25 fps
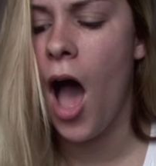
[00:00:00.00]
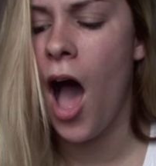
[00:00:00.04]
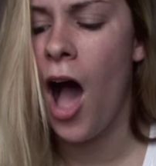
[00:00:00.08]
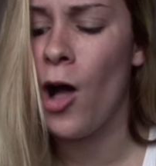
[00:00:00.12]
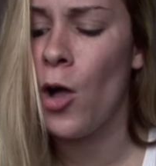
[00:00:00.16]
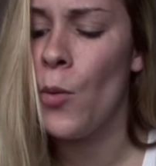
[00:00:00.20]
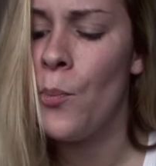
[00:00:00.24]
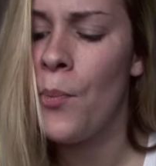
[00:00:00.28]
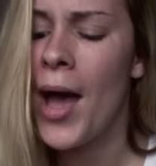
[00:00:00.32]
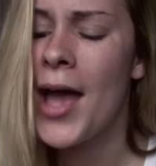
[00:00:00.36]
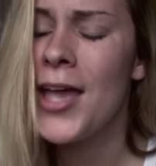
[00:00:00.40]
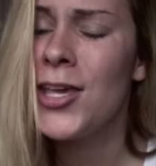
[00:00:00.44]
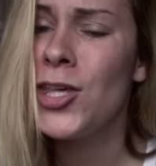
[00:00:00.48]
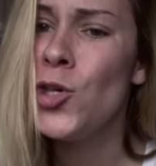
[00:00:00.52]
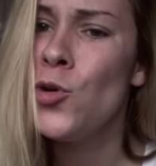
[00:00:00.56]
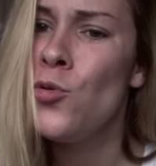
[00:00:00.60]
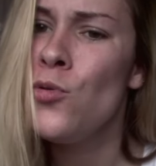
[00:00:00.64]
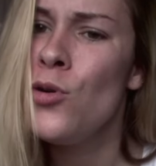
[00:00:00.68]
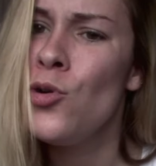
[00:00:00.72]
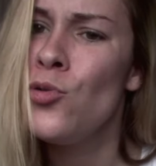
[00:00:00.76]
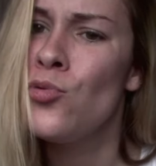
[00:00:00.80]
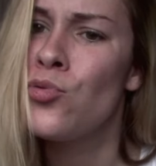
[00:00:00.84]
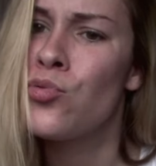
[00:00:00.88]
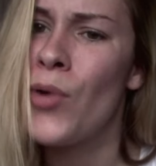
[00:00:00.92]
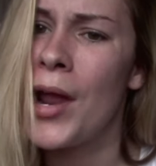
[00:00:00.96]
I'll buy
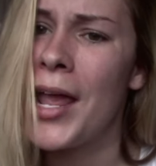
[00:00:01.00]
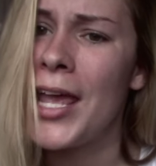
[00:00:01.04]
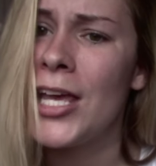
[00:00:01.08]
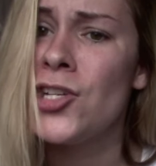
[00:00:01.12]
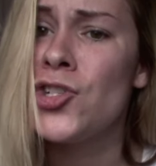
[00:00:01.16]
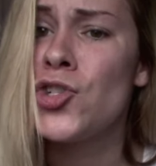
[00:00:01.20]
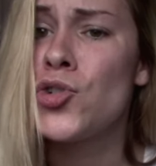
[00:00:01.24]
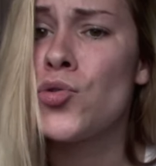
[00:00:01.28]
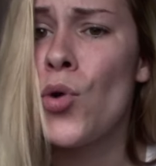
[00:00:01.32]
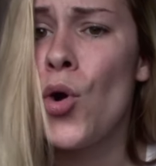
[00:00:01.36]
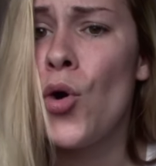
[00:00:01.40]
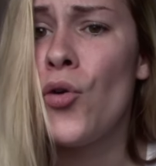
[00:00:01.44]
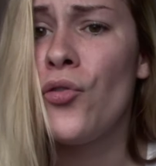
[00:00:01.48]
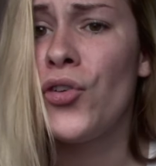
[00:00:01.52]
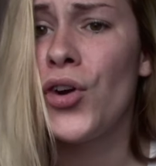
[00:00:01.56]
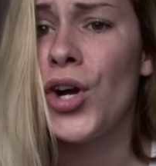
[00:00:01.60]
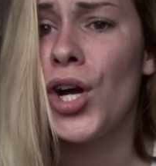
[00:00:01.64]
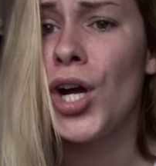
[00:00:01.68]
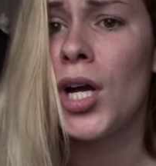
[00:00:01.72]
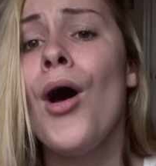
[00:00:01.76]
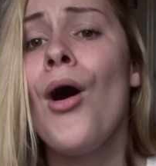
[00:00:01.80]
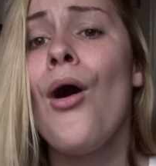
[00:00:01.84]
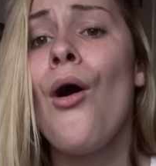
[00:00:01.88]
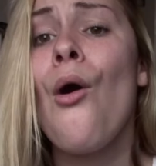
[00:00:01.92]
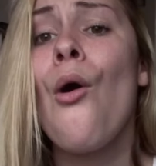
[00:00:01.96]
you a Range
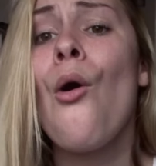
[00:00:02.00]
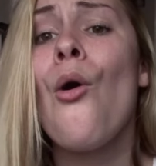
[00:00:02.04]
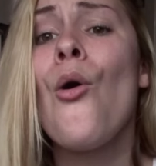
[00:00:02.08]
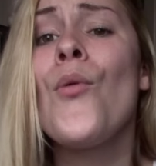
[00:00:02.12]
Rover.